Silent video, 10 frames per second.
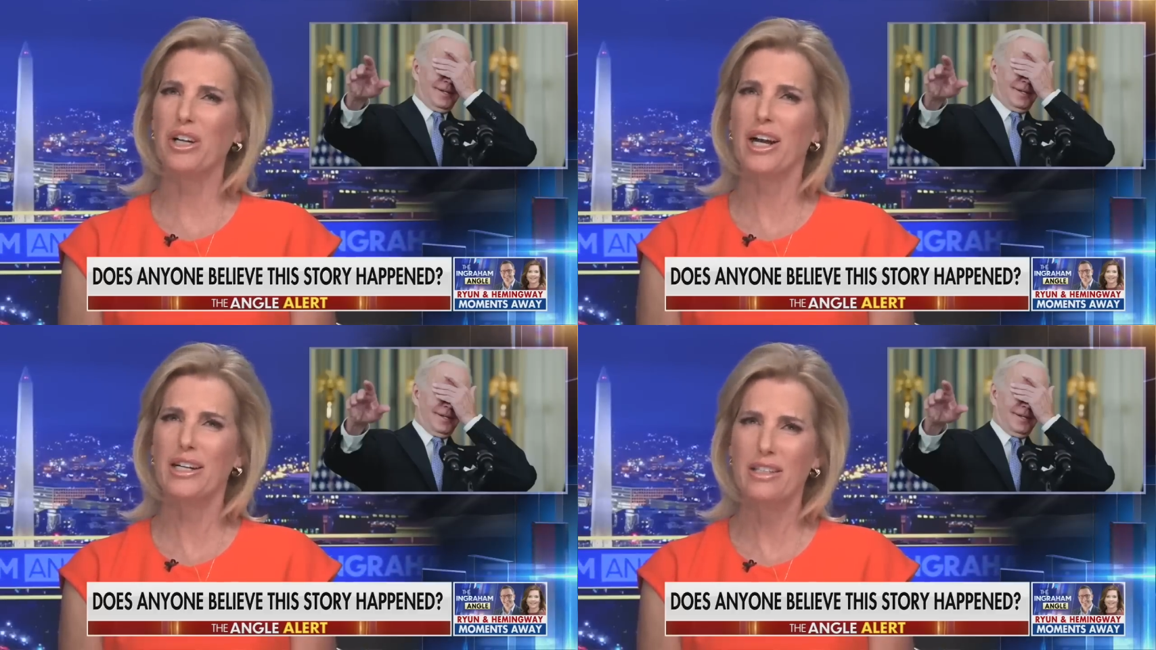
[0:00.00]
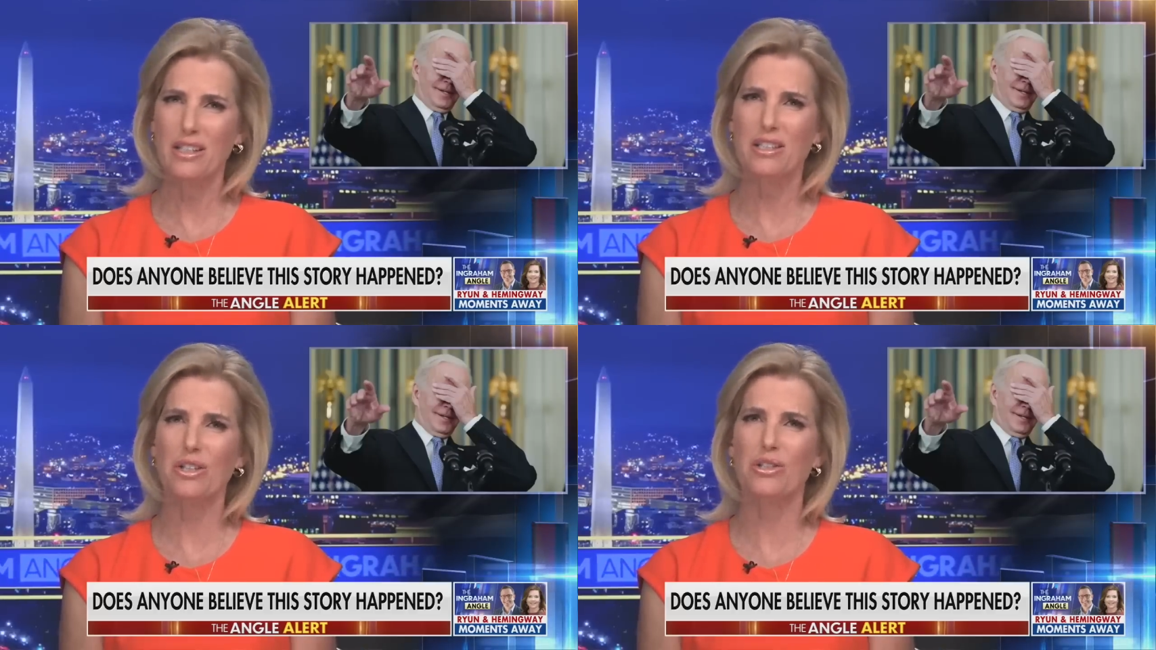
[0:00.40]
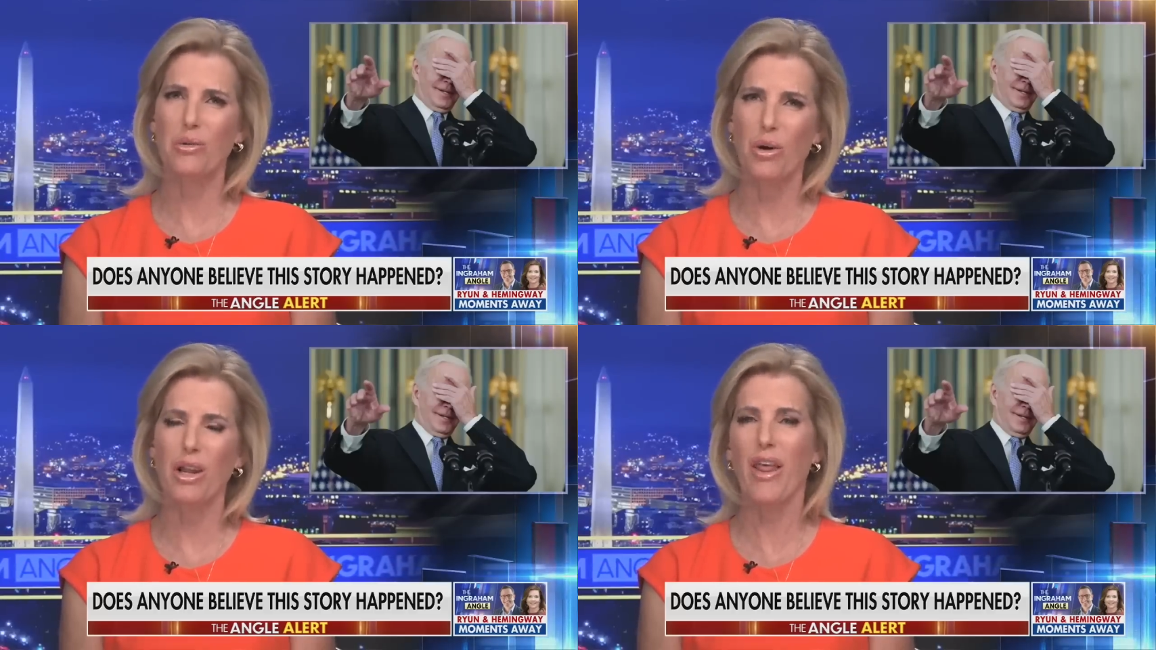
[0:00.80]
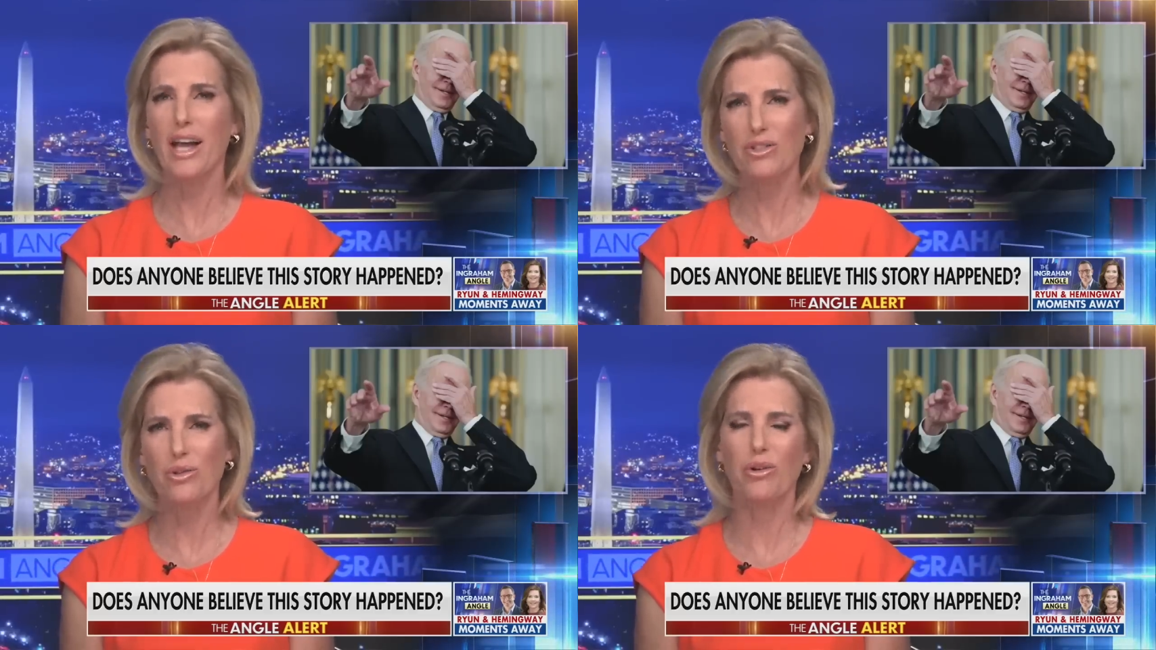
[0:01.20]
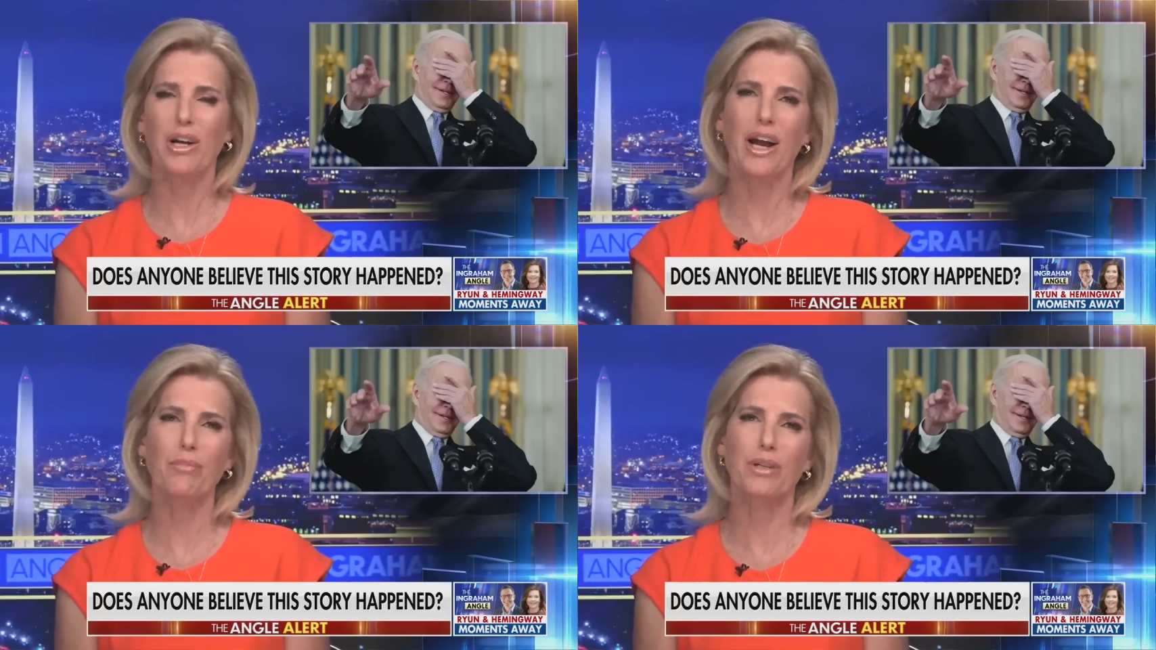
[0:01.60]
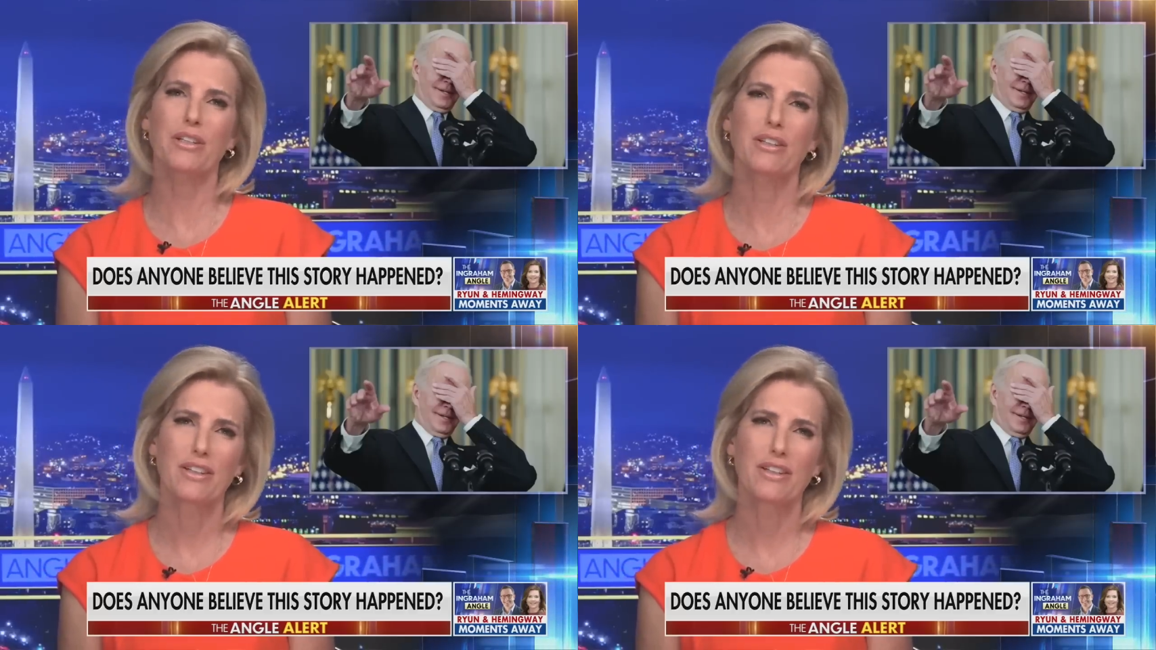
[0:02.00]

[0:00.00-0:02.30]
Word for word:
Speaker 1: 1961, that story happened.